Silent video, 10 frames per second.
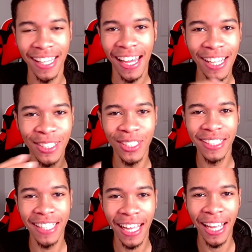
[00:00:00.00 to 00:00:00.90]
And
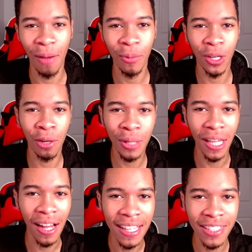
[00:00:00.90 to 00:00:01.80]
today I'm gonna be
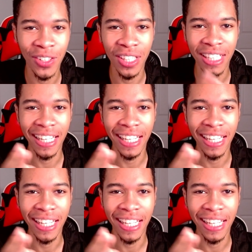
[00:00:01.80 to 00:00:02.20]
answering the